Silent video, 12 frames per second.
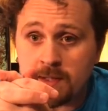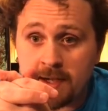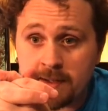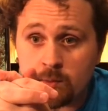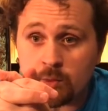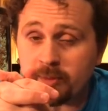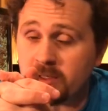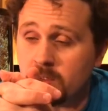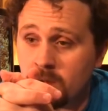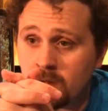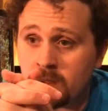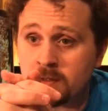I will be
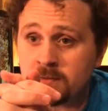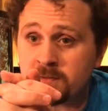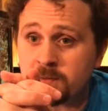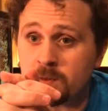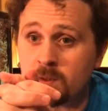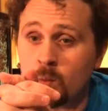gone for